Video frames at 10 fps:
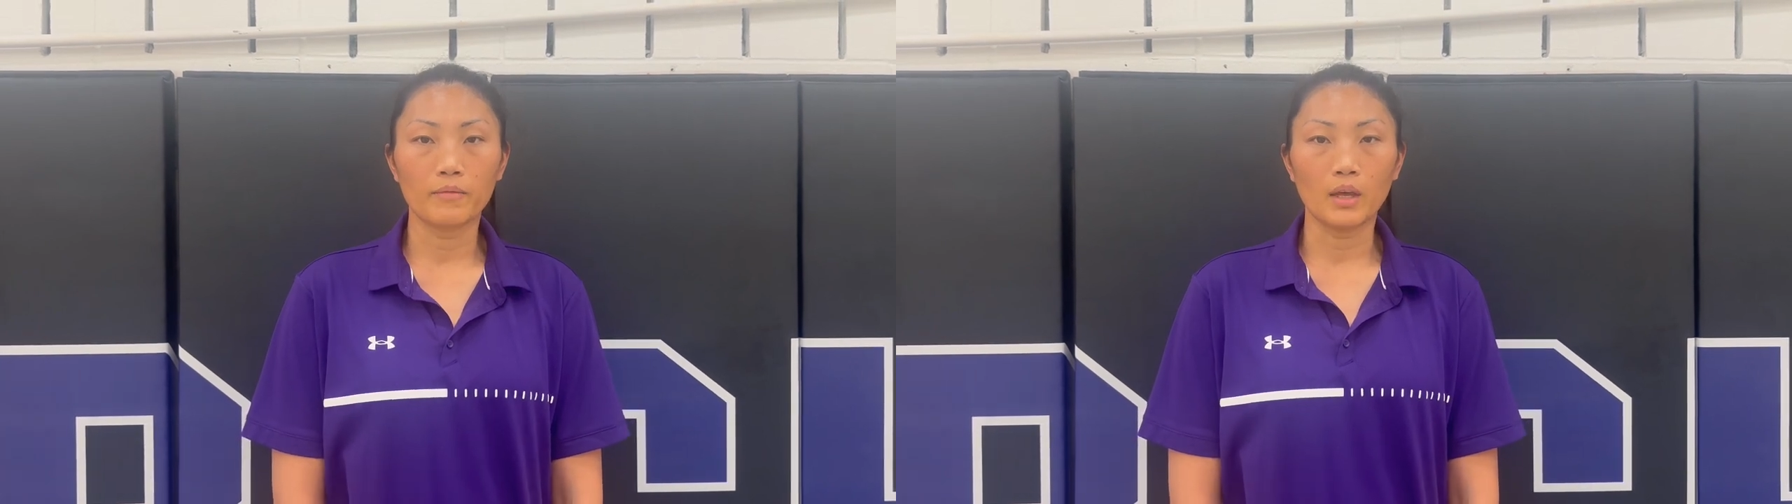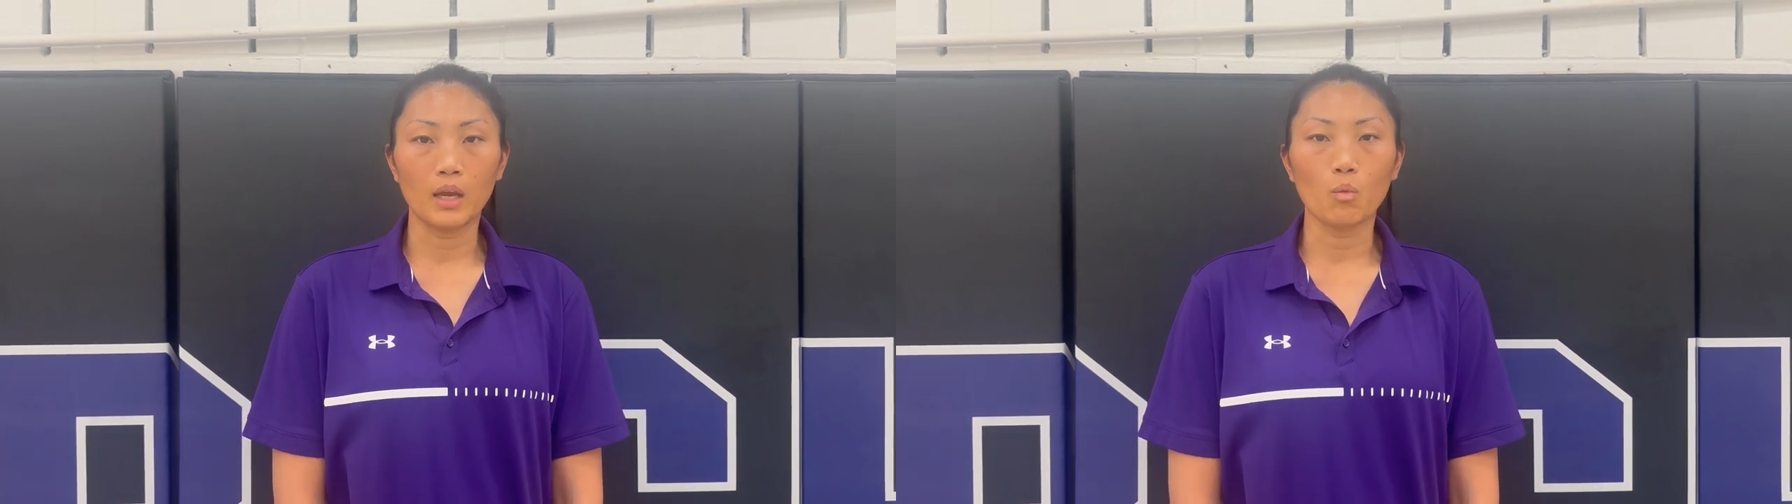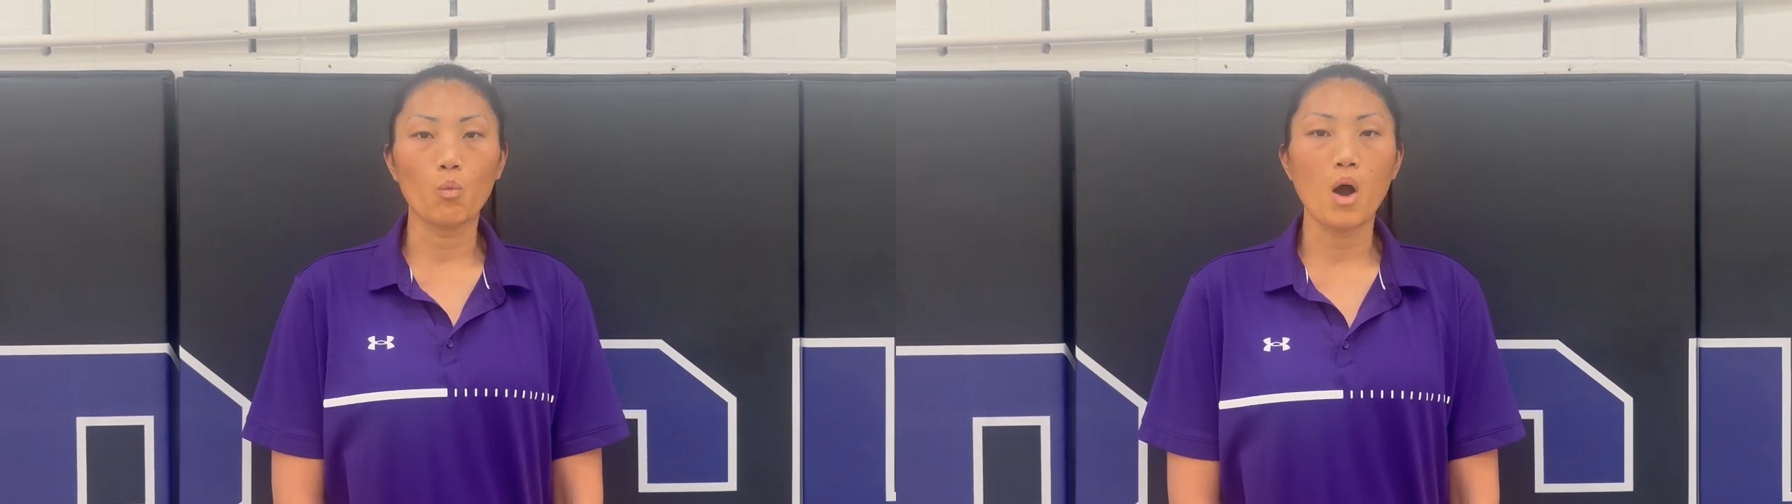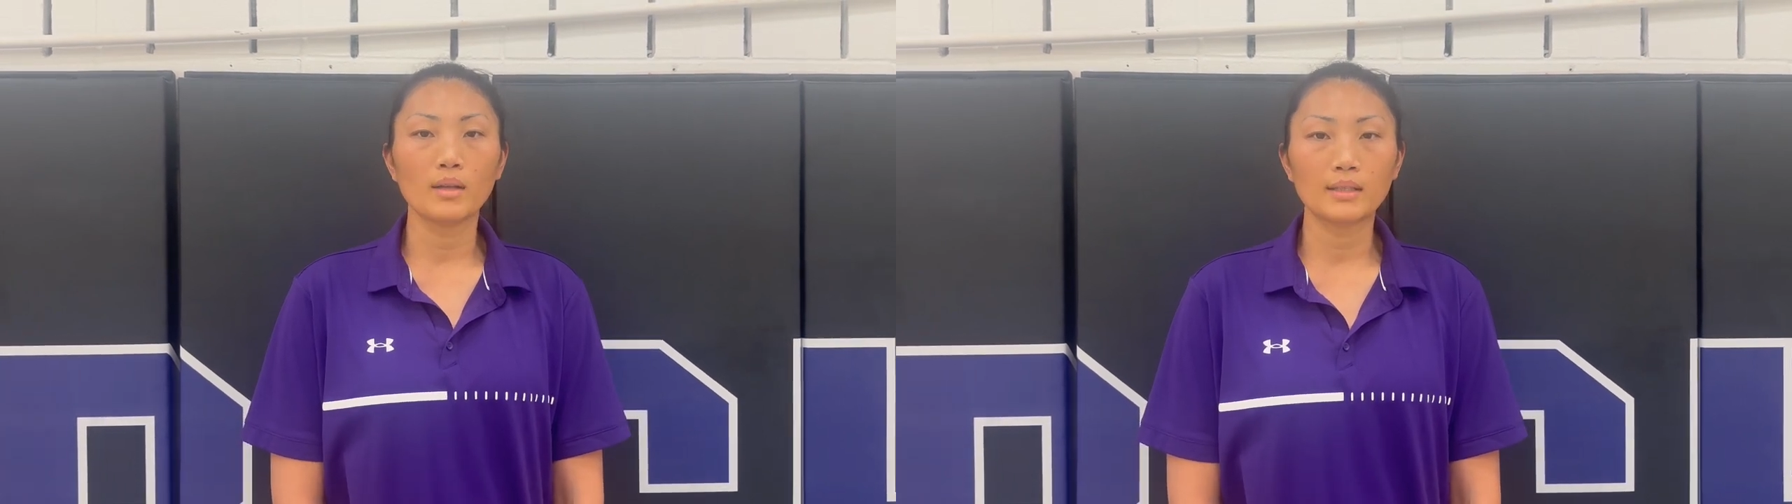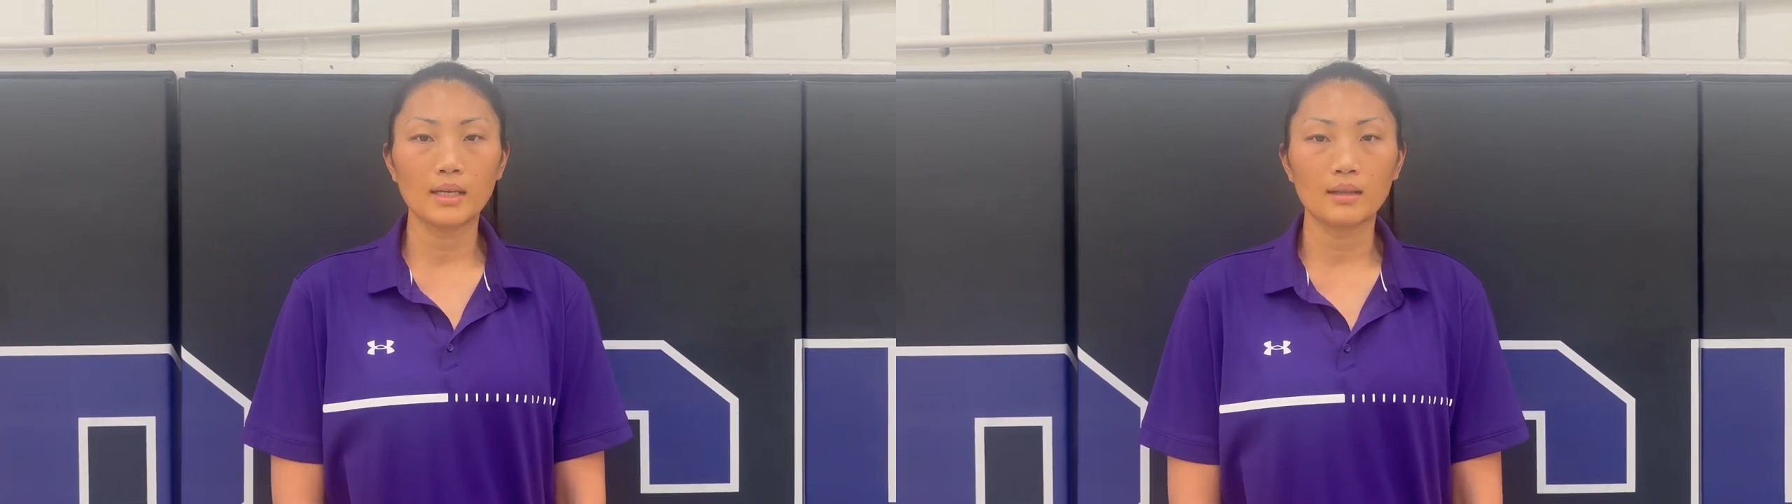They
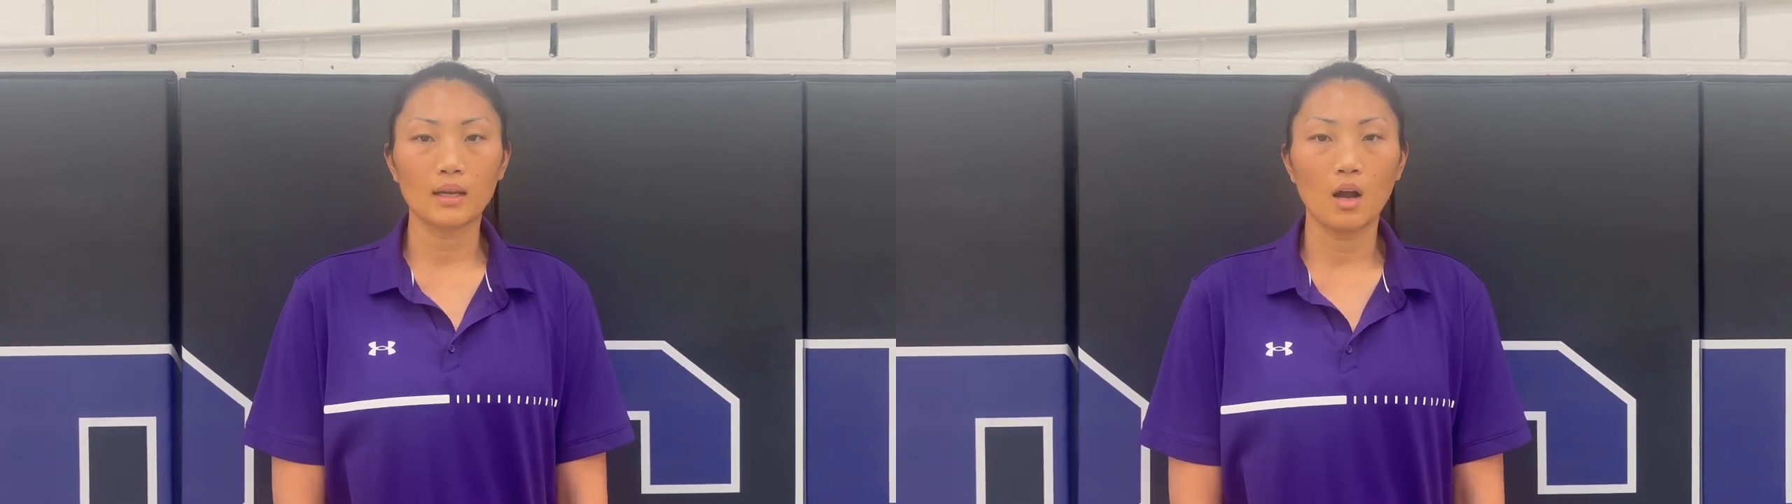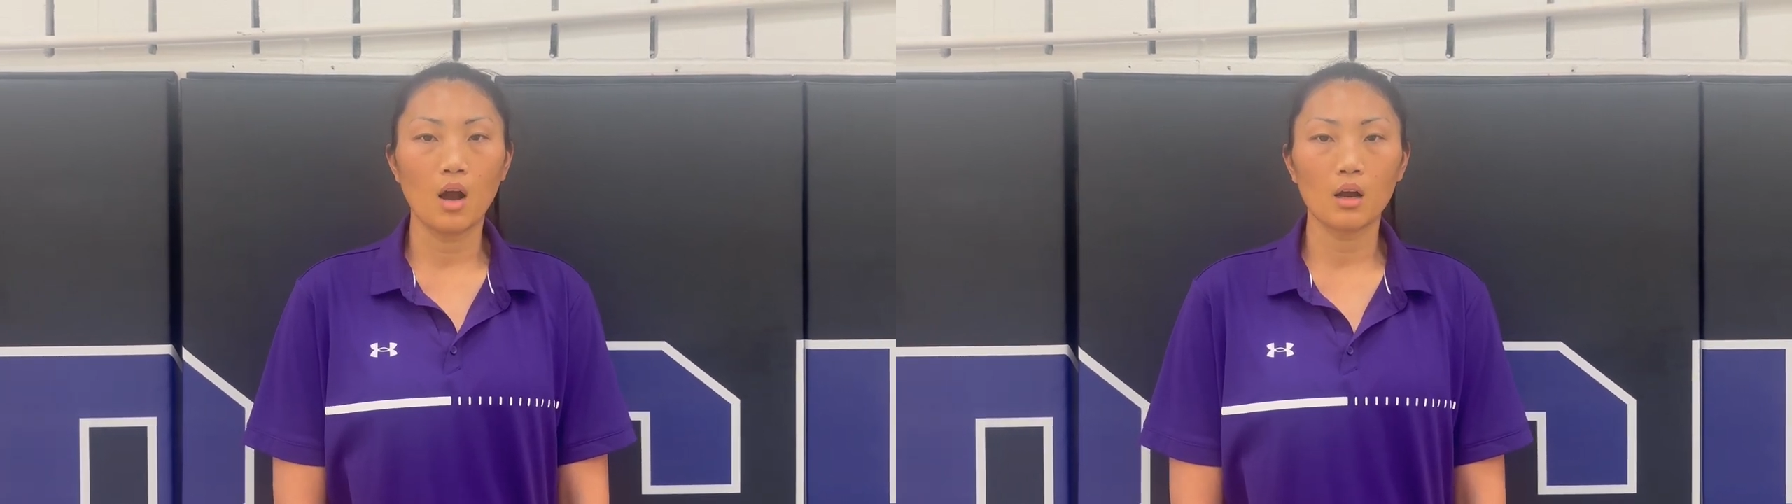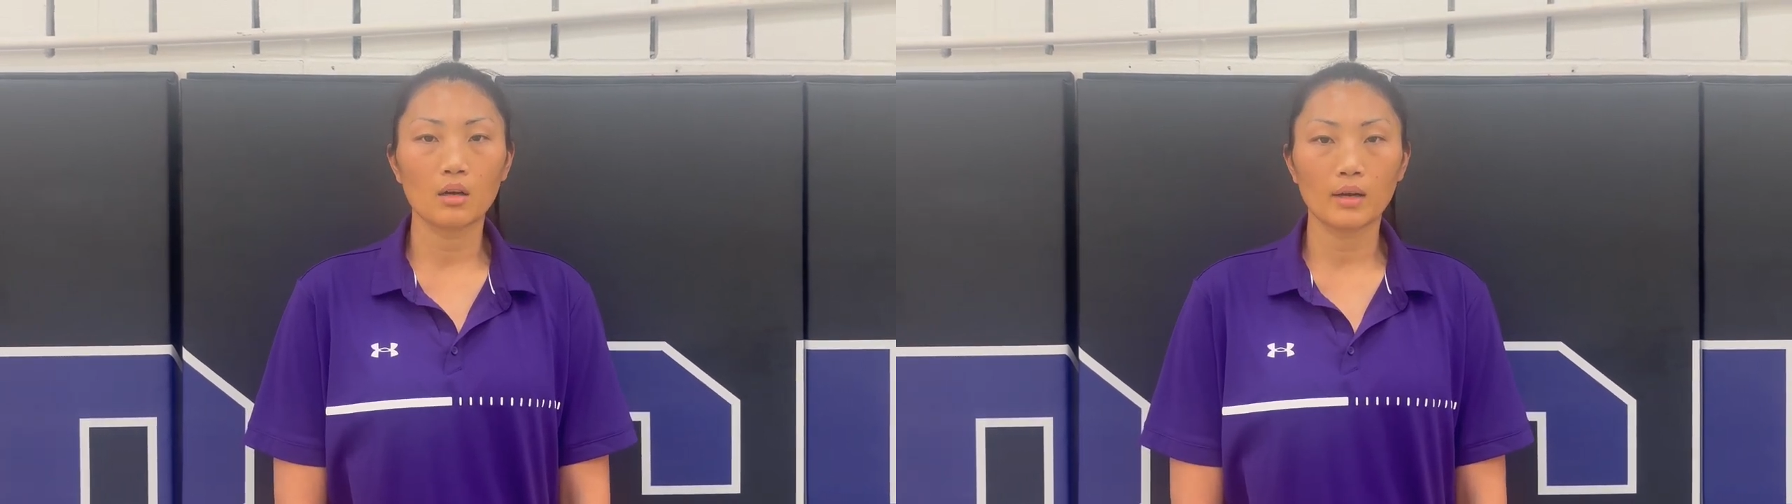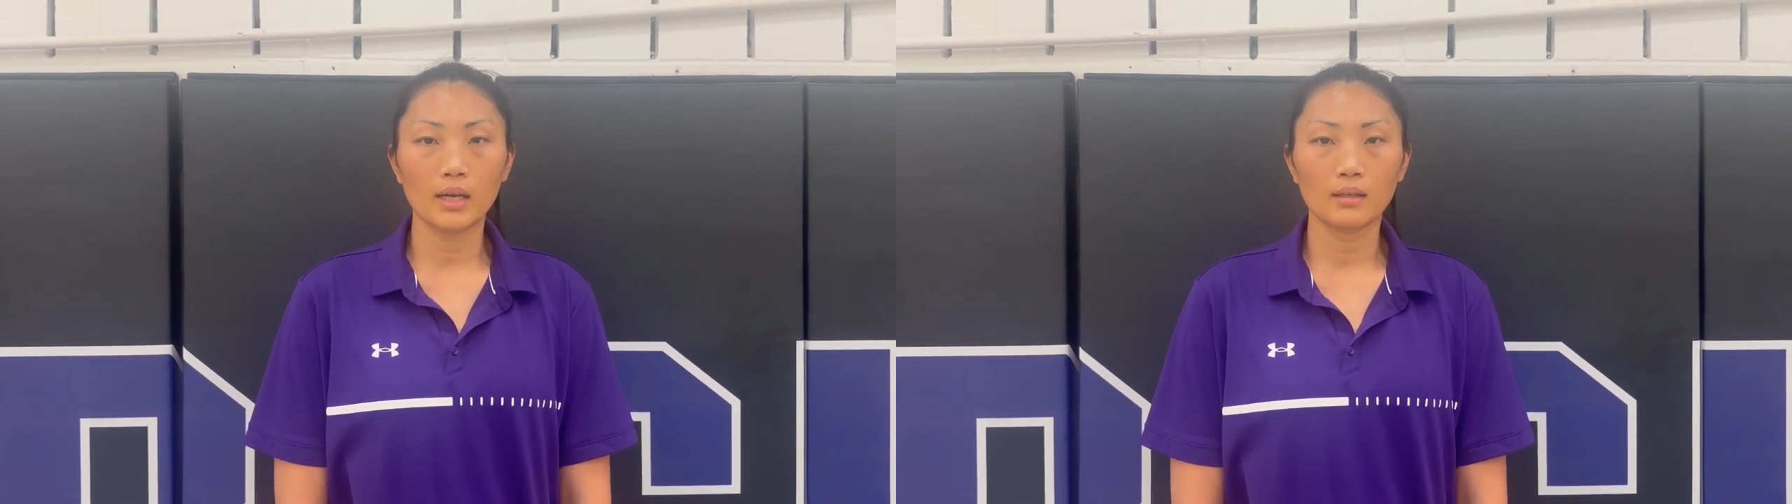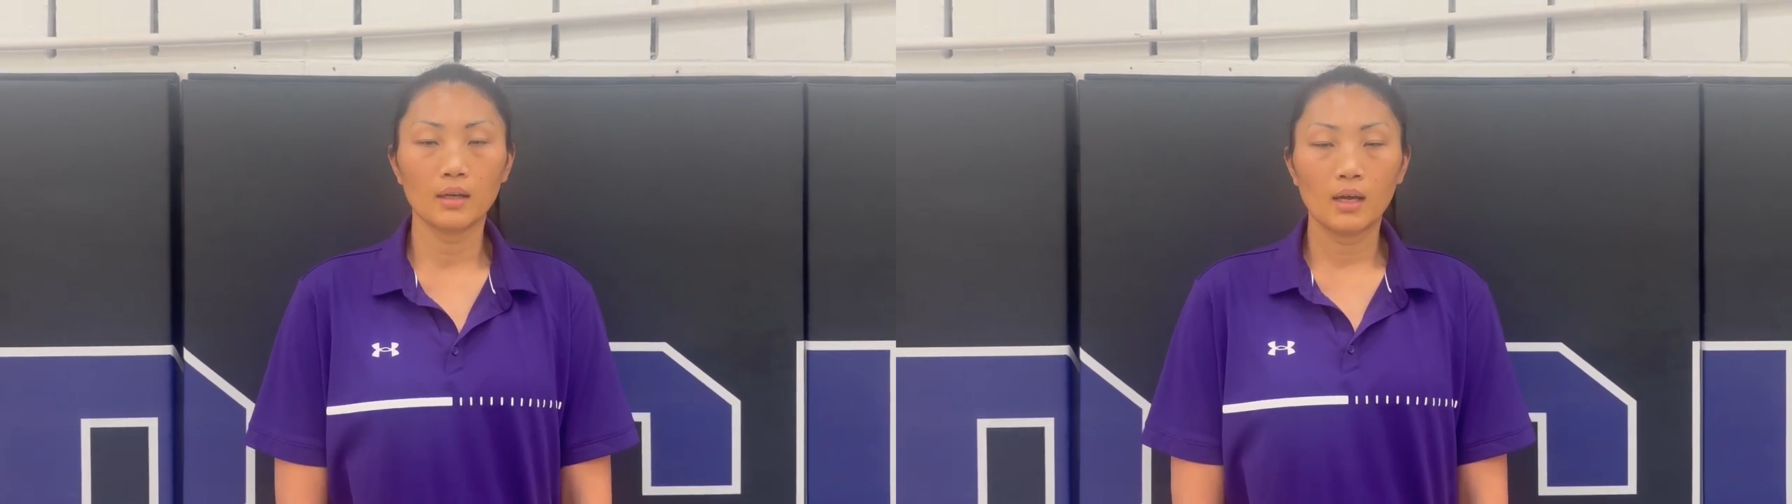want it. They're hungry.